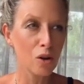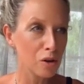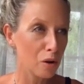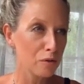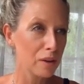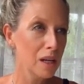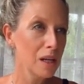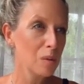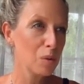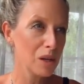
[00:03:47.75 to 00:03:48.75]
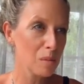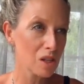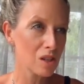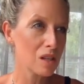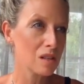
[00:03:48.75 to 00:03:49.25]
on and off pretty
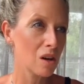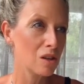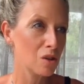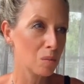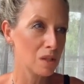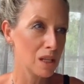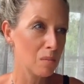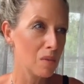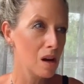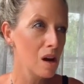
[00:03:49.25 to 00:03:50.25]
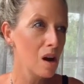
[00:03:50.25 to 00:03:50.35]
much since I adopted him.